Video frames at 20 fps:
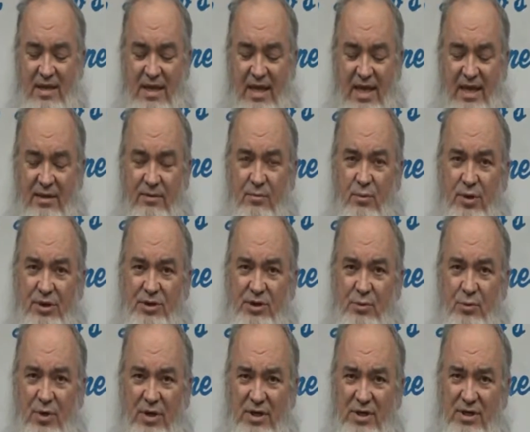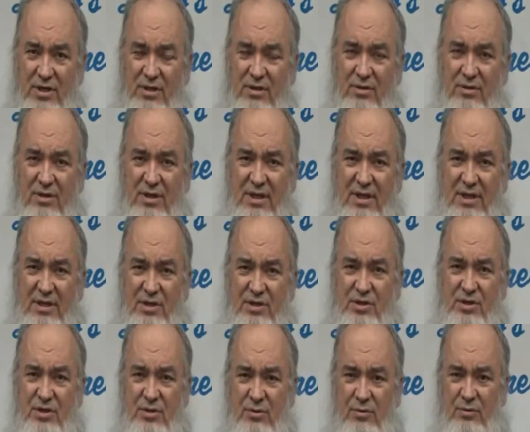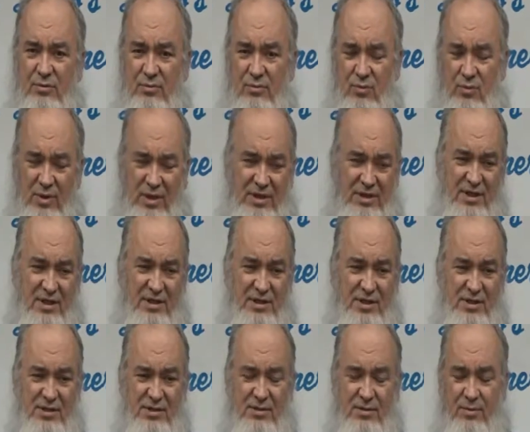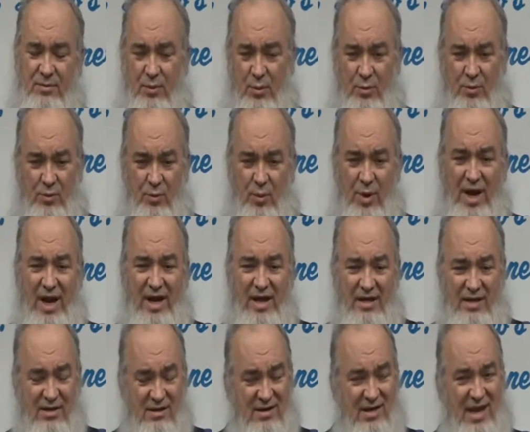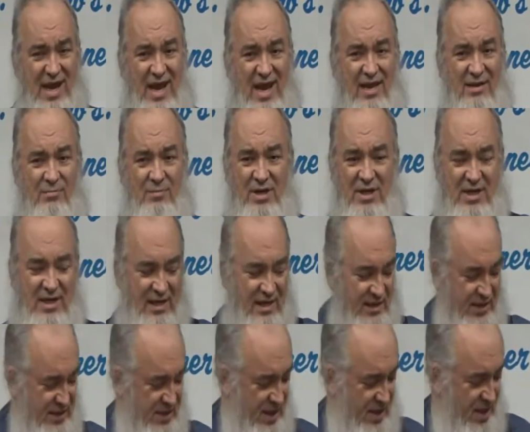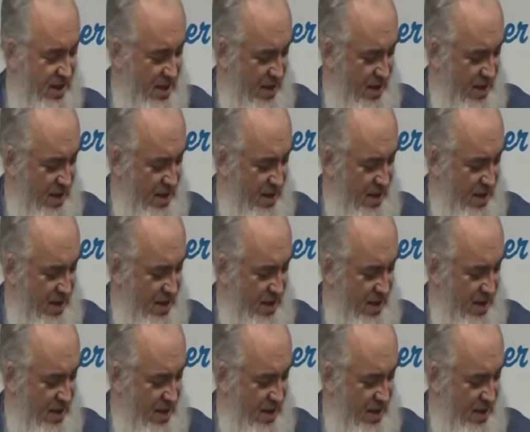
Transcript: then what you want to do is you want to just throw it away, and you can, because